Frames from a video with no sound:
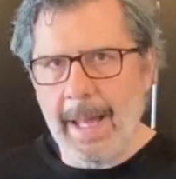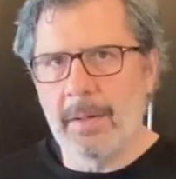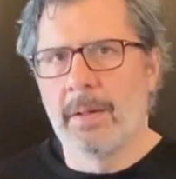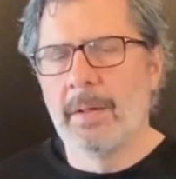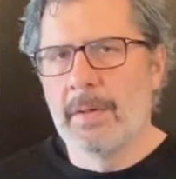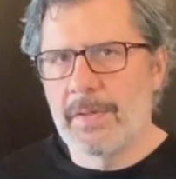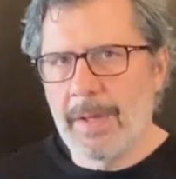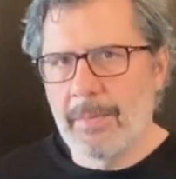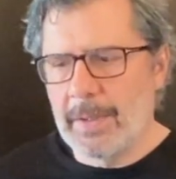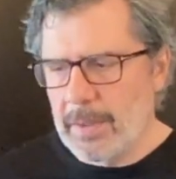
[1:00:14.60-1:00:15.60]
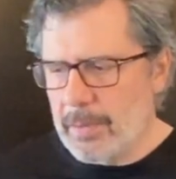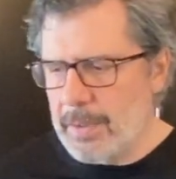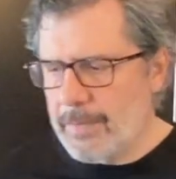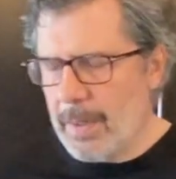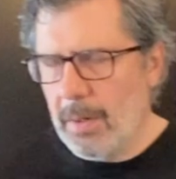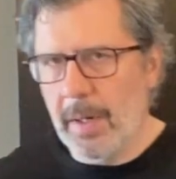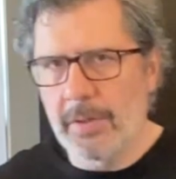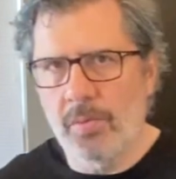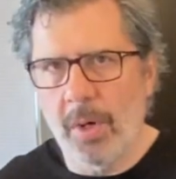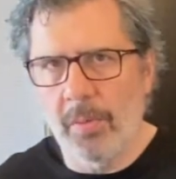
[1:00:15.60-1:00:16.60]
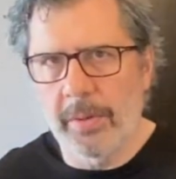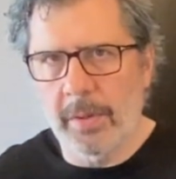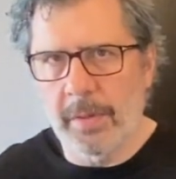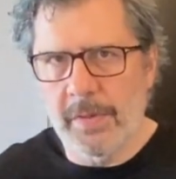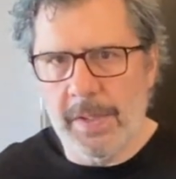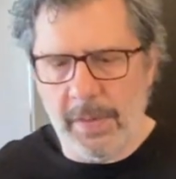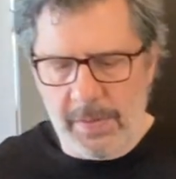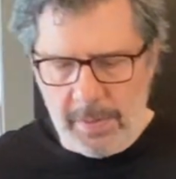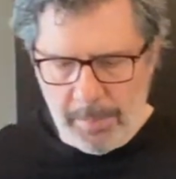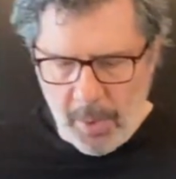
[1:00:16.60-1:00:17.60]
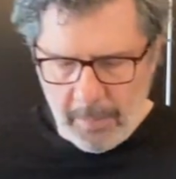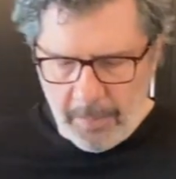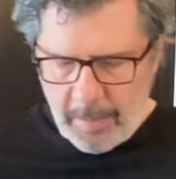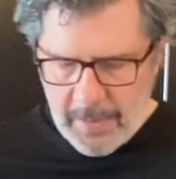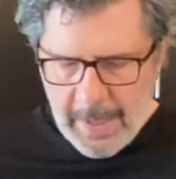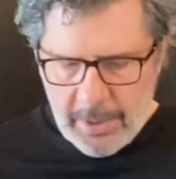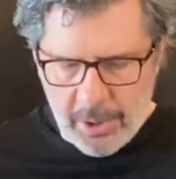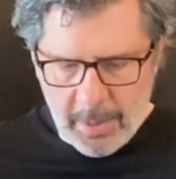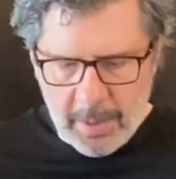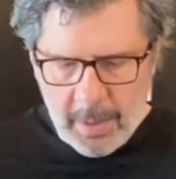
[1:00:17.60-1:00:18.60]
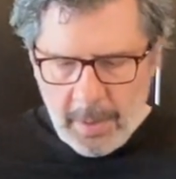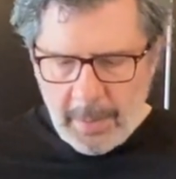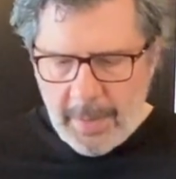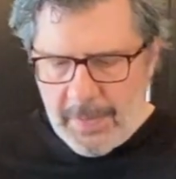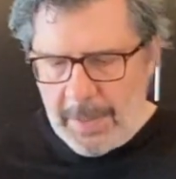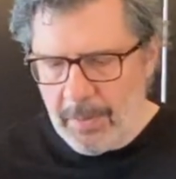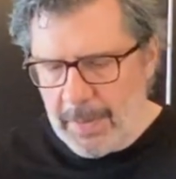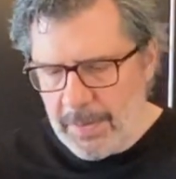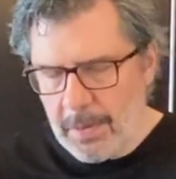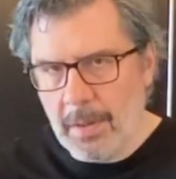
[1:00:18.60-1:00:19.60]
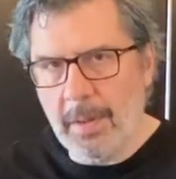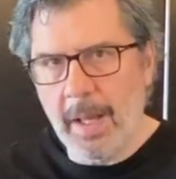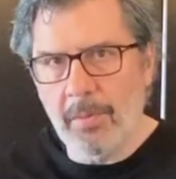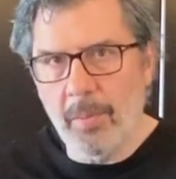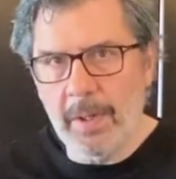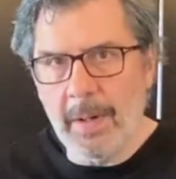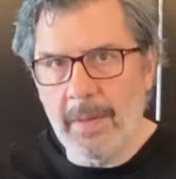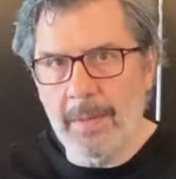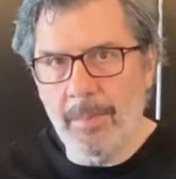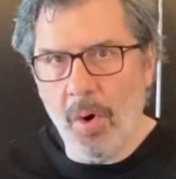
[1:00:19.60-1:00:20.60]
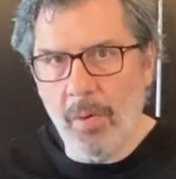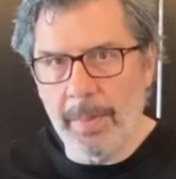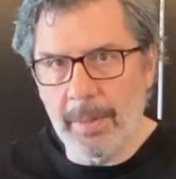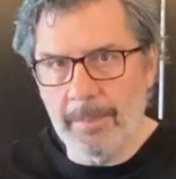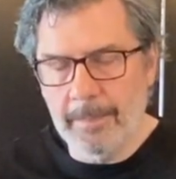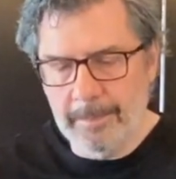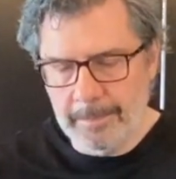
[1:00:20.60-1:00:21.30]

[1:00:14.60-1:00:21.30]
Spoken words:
at 70 degrees Fahrenheit, 21 degrees Celsius bulk fermentation. Let's see what these look like when we cut them open.